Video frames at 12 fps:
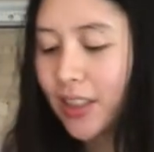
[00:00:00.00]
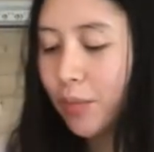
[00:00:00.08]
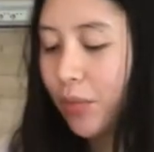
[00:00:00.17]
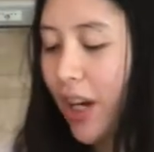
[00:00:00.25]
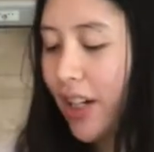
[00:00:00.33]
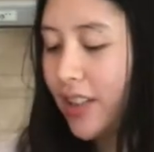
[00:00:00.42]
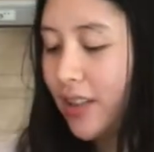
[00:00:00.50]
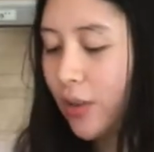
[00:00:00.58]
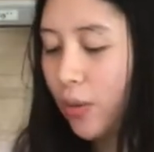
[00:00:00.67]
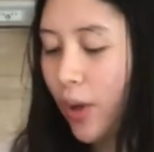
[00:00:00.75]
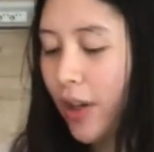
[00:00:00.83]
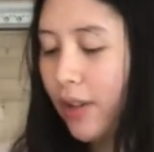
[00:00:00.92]
bread is
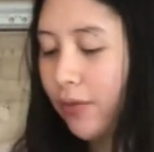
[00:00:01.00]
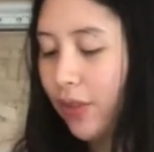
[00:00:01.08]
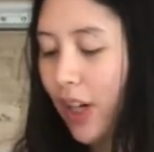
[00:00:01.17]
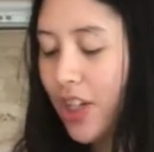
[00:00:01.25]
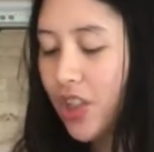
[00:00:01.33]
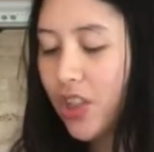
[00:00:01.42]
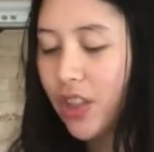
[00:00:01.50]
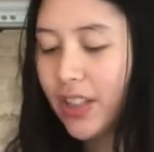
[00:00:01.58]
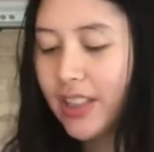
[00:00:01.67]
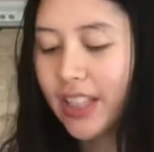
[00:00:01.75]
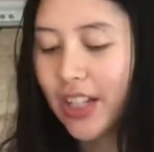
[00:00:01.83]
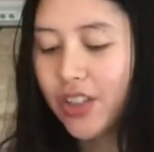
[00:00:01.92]
quite fresh, the
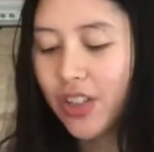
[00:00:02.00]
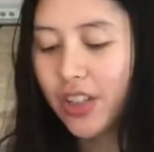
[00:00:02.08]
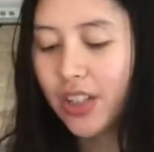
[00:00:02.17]
center